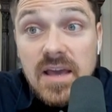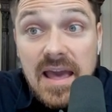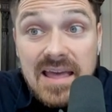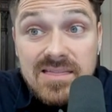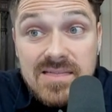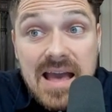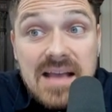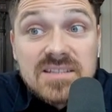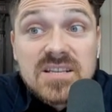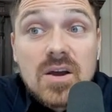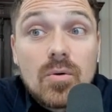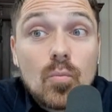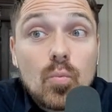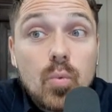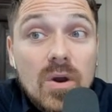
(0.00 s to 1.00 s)
And that's
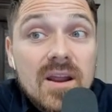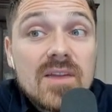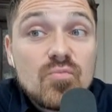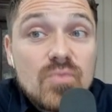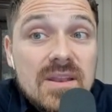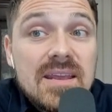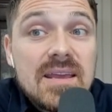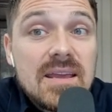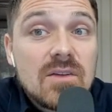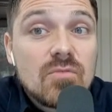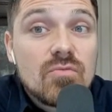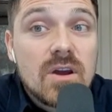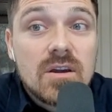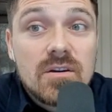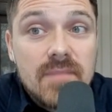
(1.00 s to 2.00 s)
what I really
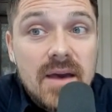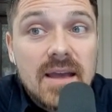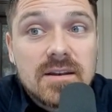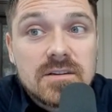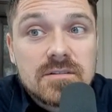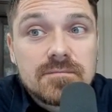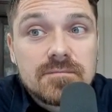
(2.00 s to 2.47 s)
recommend.